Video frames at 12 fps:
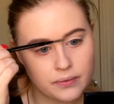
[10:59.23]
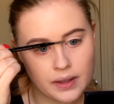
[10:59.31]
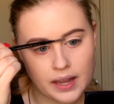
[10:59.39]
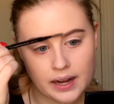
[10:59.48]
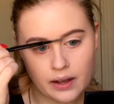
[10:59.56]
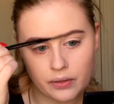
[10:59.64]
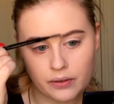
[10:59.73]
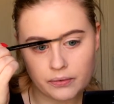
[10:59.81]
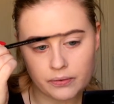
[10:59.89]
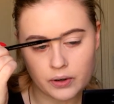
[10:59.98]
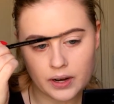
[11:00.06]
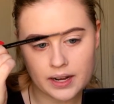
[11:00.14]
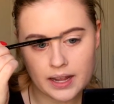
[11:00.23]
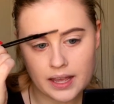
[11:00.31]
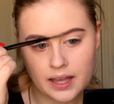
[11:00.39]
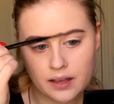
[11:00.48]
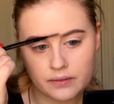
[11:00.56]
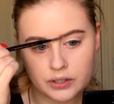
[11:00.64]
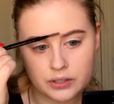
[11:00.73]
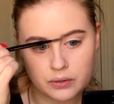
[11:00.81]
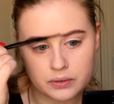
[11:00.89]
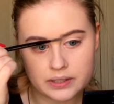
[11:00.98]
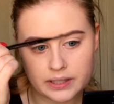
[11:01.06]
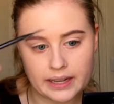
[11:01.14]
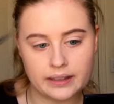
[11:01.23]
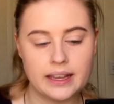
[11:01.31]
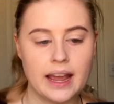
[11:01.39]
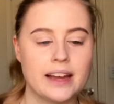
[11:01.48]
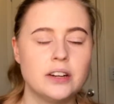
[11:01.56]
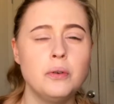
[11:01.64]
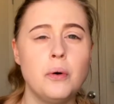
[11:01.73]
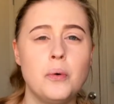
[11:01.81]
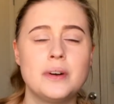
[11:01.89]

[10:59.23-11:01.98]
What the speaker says: fade out the front ever so slightly. I don't